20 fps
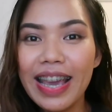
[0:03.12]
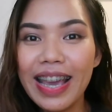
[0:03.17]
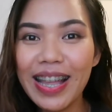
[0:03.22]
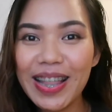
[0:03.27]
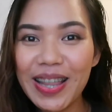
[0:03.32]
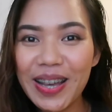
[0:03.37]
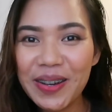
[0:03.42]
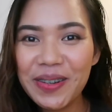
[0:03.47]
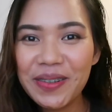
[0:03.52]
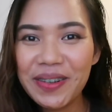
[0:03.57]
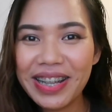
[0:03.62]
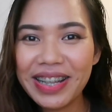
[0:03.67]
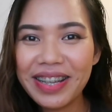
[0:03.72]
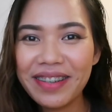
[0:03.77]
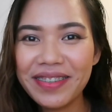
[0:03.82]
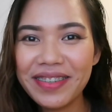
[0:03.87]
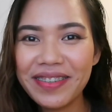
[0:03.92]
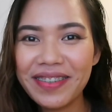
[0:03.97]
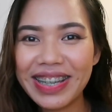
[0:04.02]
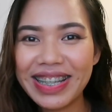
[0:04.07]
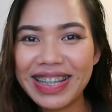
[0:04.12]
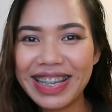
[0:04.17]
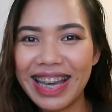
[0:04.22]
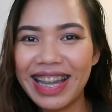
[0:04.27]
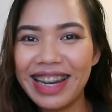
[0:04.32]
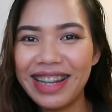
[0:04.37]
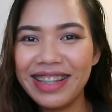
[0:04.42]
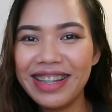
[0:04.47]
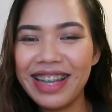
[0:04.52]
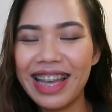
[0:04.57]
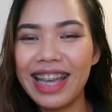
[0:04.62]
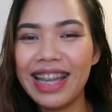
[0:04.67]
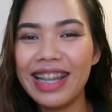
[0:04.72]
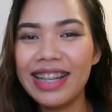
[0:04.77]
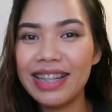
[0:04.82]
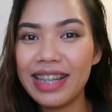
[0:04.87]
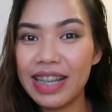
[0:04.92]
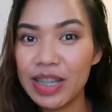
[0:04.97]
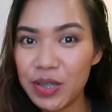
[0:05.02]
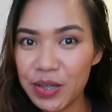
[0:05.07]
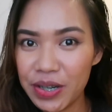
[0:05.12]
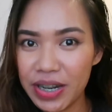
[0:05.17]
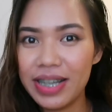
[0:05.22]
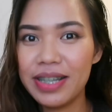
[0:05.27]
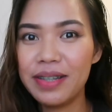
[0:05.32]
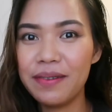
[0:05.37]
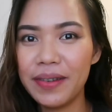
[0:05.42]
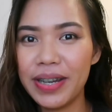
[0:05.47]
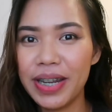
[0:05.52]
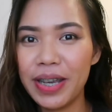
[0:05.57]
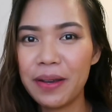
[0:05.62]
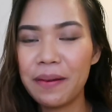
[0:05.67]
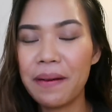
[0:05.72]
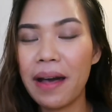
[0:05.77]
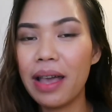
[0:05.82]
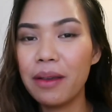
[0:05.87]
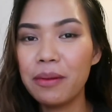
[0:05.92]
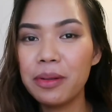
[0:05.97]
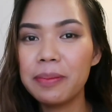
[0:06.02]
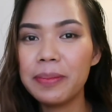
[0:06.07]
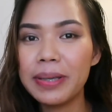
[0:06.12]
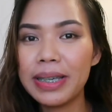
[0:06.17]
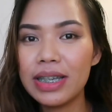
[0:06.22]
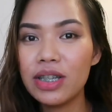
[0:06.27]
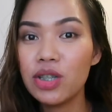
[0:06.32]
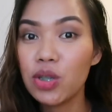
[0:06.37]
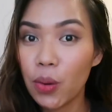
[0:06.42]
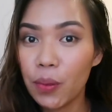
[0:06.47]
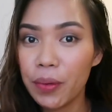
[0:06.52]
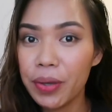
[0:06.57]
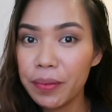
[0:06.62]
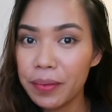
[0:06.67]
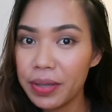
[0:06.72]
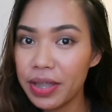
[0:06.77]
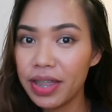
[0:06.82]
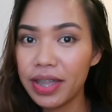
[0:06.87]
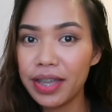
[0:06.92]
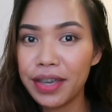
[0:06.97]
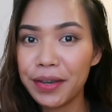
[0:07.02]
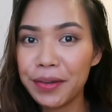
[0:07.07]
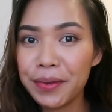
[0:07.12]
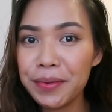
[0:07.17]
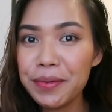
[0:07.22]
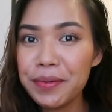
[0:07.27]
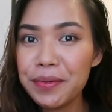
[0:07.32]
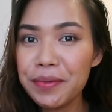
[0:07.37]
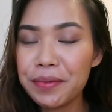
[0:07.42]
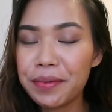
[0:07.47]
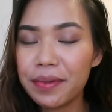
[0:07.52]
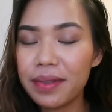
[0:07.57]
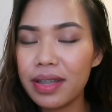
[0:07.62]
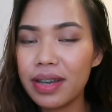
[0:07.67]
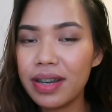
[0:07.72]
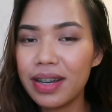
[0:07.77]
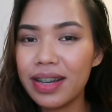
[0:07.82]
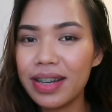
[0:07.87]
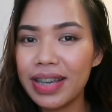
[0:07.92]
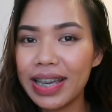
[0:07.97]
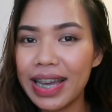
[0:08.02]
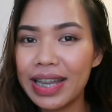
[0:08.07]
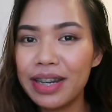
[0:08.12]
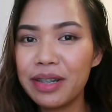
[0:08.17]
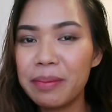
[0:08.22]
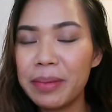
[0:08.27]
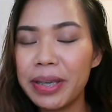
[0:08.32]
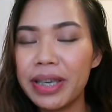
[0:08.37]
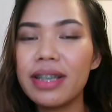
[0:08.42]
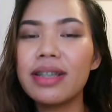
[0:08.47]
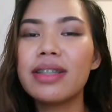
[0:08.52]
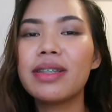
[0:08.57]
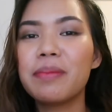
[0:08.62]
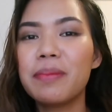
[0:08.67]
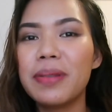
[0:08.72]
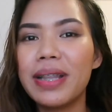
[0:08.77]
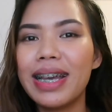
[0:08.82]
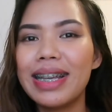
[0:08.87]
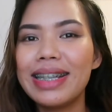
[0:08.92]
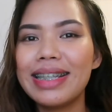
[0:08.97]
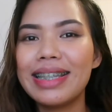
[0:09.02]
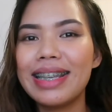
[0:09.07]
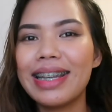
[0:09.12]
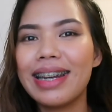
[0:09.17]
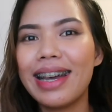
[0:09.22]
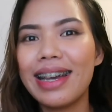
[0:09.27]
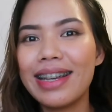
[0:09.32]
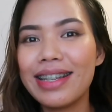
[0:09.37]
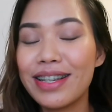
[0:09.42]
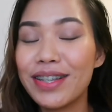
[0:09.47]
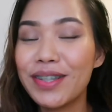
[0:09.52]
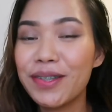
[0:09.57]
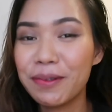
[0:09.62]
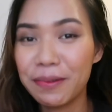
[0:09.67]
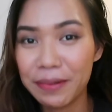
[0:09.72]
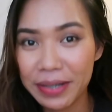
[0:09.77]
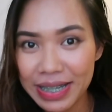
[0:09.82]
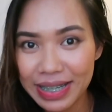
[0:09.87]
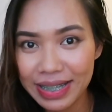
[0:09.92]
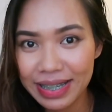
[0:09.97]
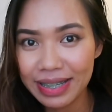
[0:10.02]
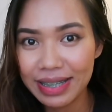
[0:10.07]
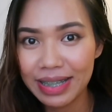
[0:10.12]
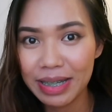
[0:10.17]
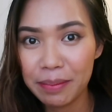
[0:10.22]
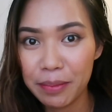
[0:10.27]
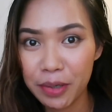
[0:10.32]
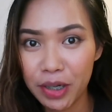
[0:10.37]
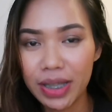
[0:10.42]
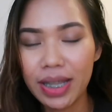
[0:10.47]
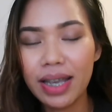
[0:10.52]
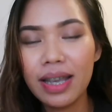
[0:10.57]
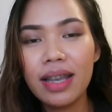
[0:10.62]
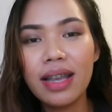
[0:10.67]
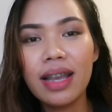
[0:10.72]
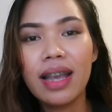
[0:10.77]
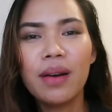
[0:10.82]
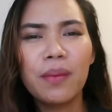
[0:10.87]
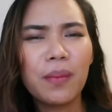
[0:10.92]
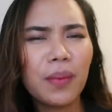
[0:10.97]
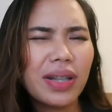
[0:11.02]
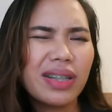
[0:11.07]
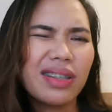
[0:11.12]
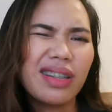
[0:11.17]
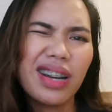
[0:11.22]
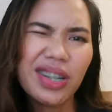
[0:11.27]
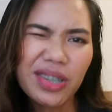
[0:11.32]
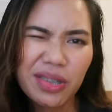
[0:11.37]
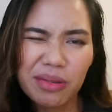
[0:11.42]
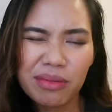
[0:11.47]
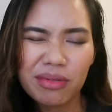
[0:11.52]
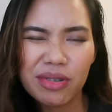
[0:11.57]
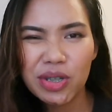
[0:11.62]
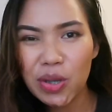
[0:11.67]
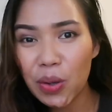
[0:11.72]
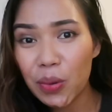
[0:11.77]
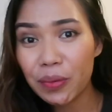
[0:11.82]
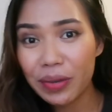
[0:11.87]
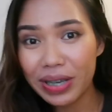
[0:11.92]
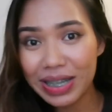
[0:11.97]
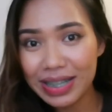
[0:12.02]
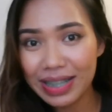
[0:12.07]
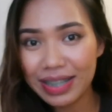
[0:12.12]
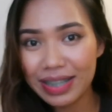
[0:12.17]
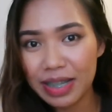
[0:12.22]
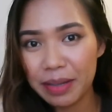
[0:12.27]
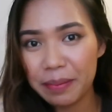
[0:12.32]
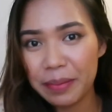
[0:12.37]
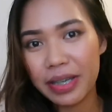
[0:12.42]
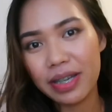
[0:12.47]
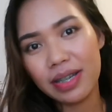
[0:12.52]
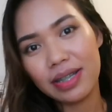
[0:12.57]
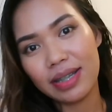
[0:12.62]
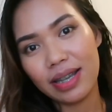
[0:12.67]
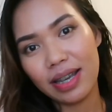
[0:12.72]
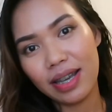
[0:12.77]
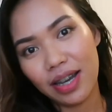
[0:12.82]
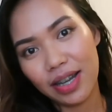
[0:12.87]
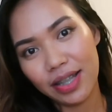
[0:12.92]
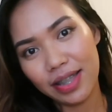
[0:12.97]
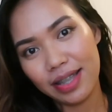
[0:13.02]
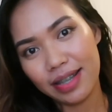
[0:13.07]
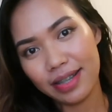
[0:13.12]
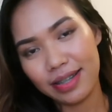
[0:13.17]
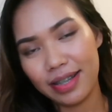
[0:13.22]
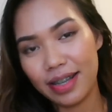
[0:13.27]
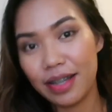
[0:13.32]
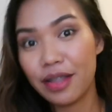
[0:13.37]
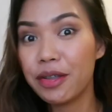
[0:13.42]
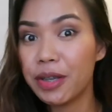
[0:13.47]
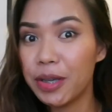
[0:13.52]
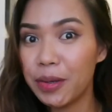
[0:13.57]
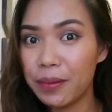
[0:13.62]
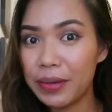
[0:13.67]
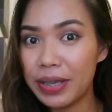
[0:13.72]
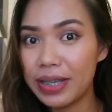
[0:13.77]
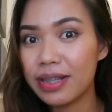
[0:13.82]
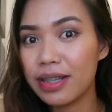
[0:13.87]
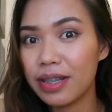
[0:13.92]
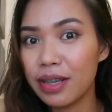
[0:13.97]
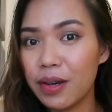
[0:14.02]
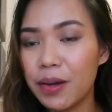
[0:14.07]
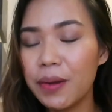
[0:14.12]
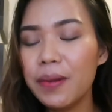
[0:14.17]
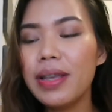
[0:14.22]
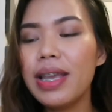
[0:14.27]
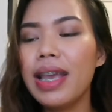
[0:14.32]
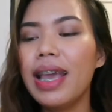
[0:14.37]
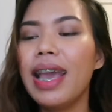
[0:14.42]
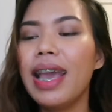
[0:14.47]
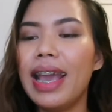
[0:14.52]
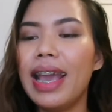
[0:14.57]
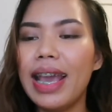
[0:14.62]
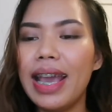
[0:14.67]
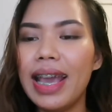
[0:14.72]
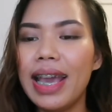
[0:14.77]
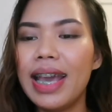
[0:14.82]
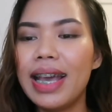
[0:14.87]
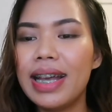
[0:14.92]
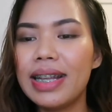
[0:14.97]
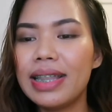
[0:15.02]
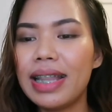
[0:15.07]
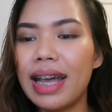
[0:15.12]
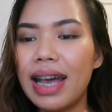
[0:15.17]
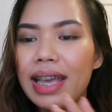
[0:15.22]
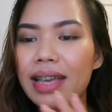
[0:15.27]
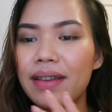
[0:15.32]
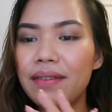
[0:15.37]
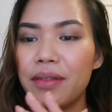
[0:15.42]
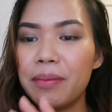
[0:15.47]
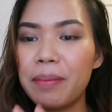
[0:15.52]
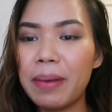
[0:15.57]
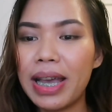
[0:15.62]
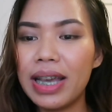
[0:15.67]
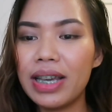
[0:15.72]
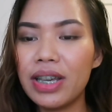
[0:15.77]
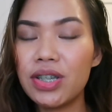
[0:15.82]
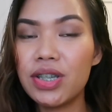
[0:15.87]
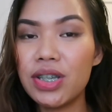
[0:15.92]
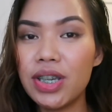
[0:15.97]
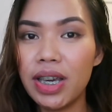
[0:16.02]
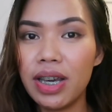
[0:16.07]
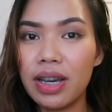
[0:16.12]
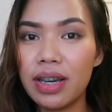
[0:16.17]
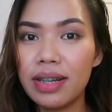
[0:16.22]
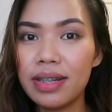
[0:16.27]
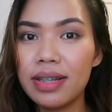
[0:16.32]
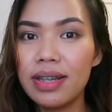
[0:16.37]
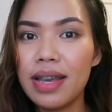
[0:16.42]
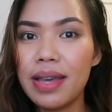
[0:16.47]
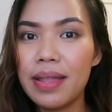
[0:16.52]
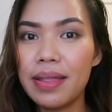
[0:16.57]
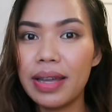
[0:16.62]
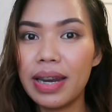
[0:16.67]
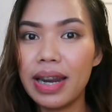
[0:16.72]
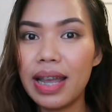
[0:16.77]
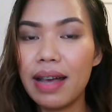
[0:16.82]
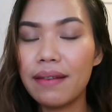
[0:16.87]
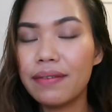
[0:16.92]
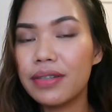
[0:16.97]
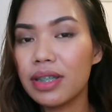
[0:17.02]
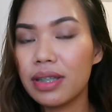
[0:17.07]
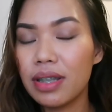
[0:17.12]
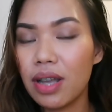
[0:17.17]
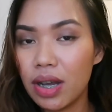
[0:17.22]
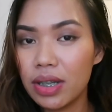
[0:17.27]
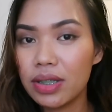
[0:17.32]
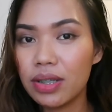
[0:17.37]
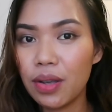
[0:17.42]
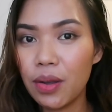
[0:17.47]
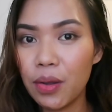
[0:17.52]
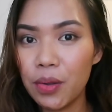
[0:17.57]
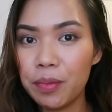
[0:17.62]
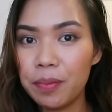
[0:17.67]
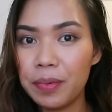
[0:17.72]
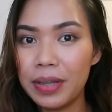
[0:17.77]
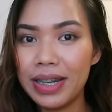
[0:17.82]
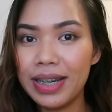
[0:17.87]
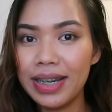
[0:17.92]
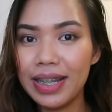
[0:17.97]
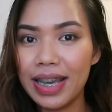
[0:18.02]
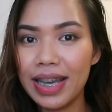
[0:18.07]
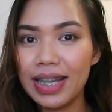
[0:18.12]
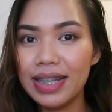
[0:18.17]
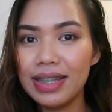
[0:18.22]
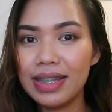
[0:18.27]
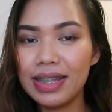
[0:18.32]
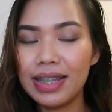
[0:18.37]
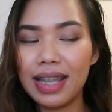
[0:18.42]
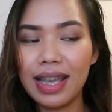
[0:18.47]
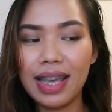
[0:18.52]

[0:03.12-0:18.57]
Hello, welcome to my channel, and in today's video I will be showing with you the candle making supplies that I just recently bought. Well, not so recently because I got this like 3 weeks ago, and I have a package here that I haven't not opened yet.